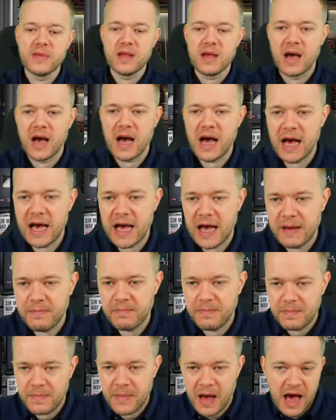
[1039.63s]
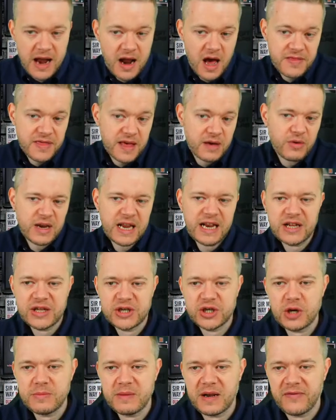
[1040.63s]
Um, and I think we needed
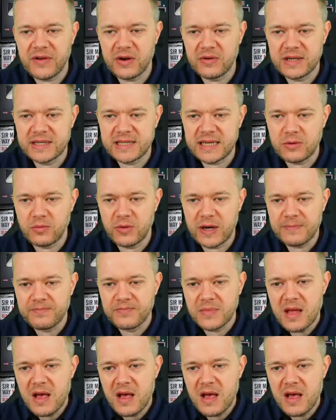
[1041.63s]
two midfielders, didn't we?